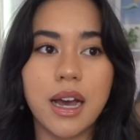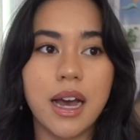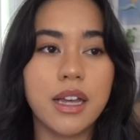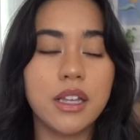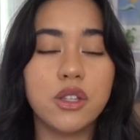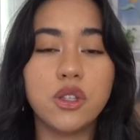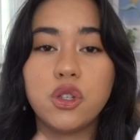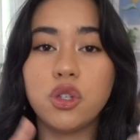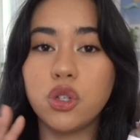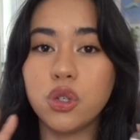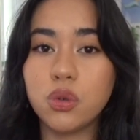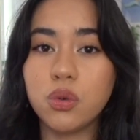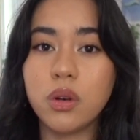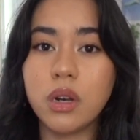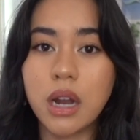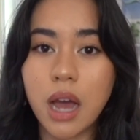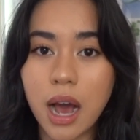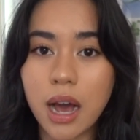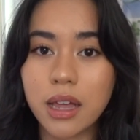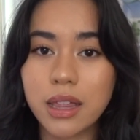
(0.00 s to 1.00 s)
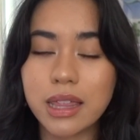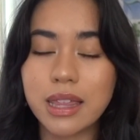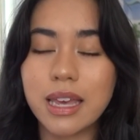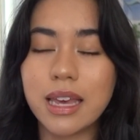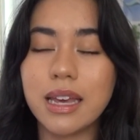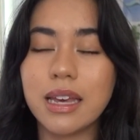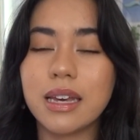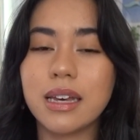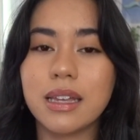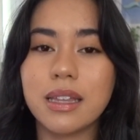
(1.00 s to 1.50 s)
I do not
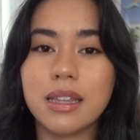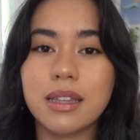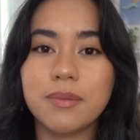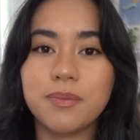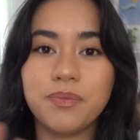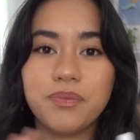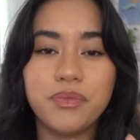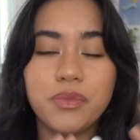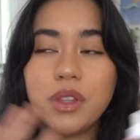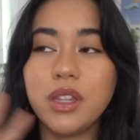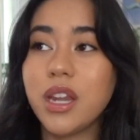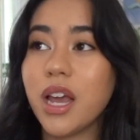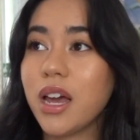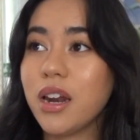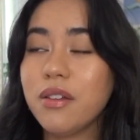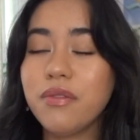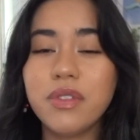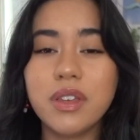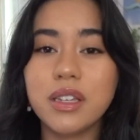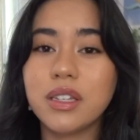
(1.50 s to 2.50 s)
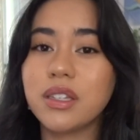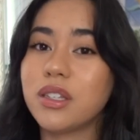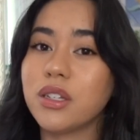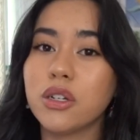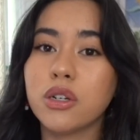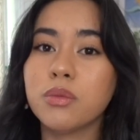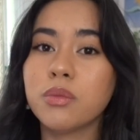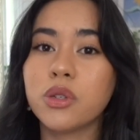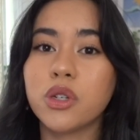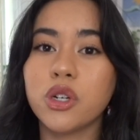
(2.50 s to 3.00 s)
think none of these
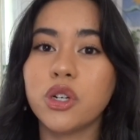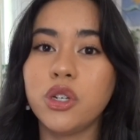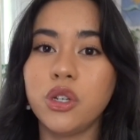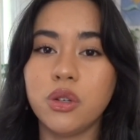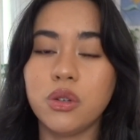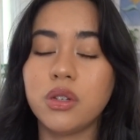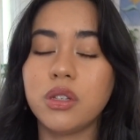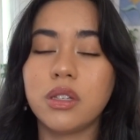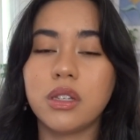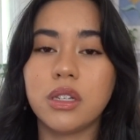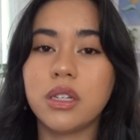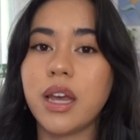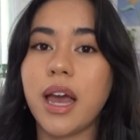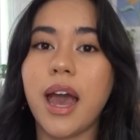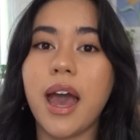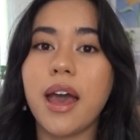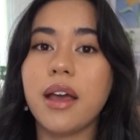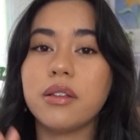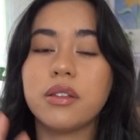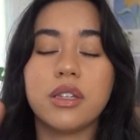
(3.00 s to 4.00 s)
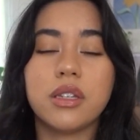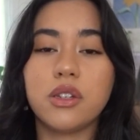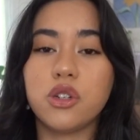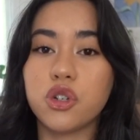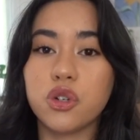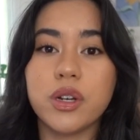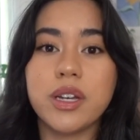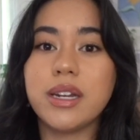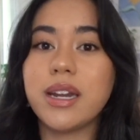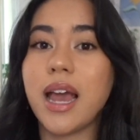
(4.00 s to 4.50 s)
serums are used to
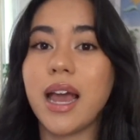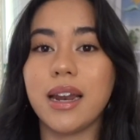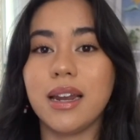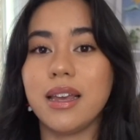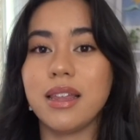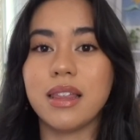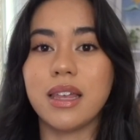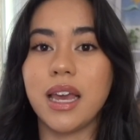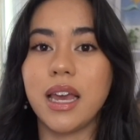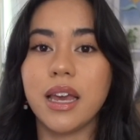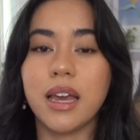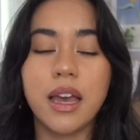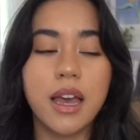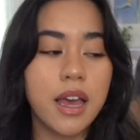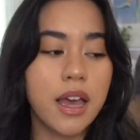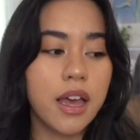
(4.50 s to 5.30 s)
treat anything.